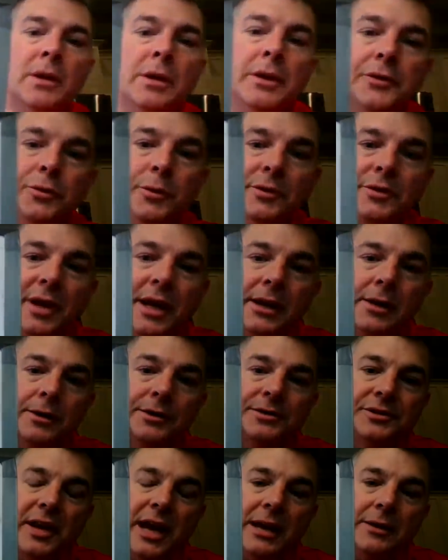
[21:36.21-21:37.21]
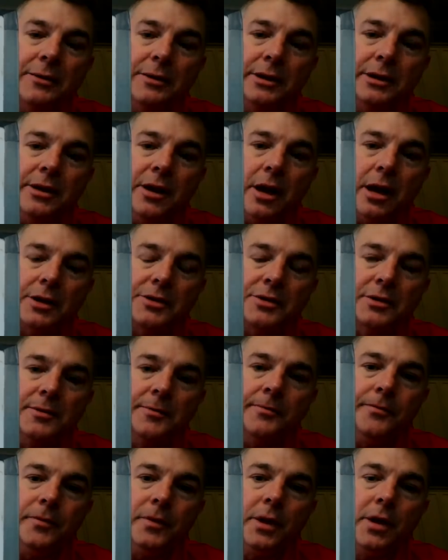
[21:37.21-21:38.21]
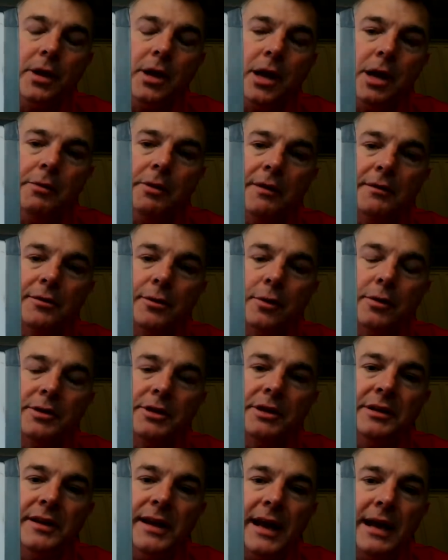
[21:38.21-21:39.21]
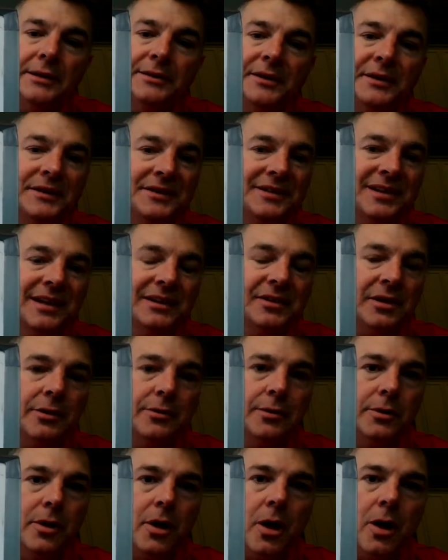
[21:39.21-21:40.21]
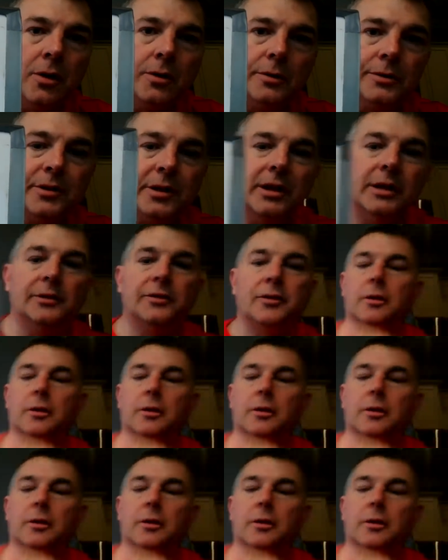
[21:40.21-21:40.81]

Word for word: So we take our standard deduction we have thirteen thousand six hundred dollars is